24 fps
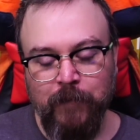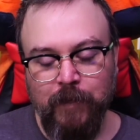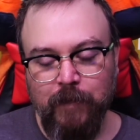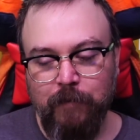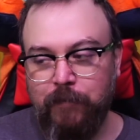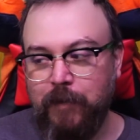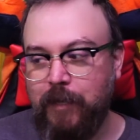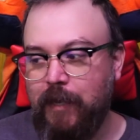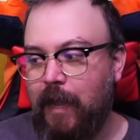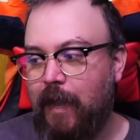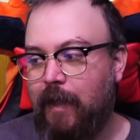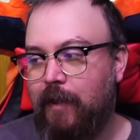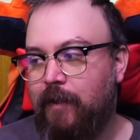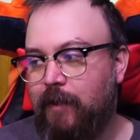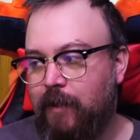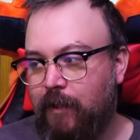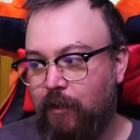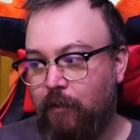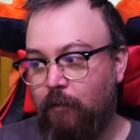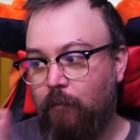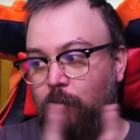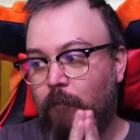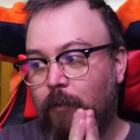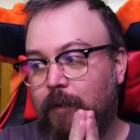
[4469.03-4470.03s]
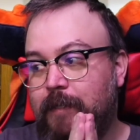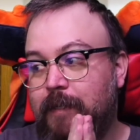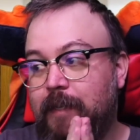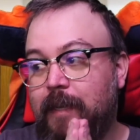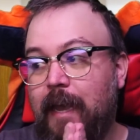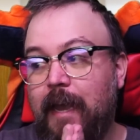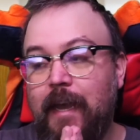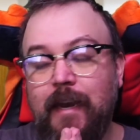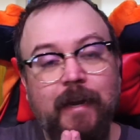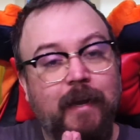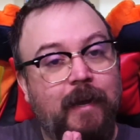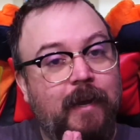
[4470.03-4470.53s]
But yeah, once
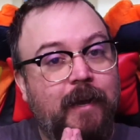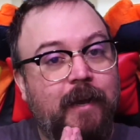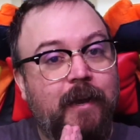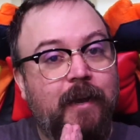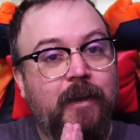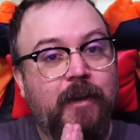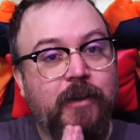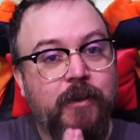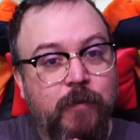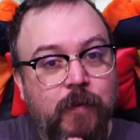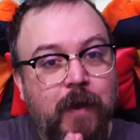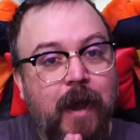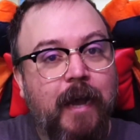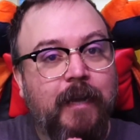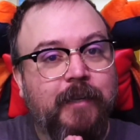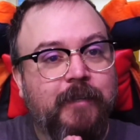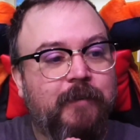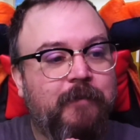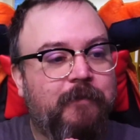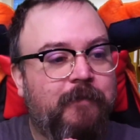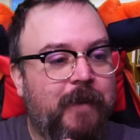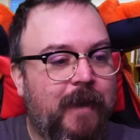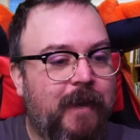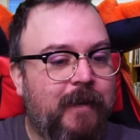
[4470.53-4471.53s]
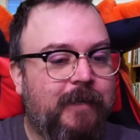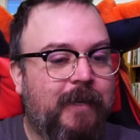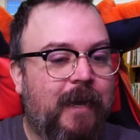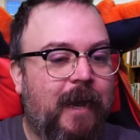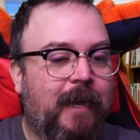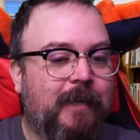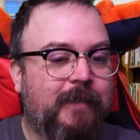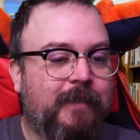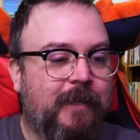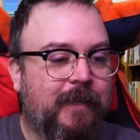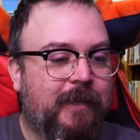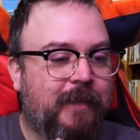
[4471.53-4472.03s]
again, you guys are
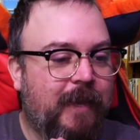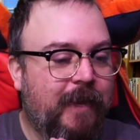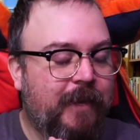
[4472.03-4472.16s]
fantastic.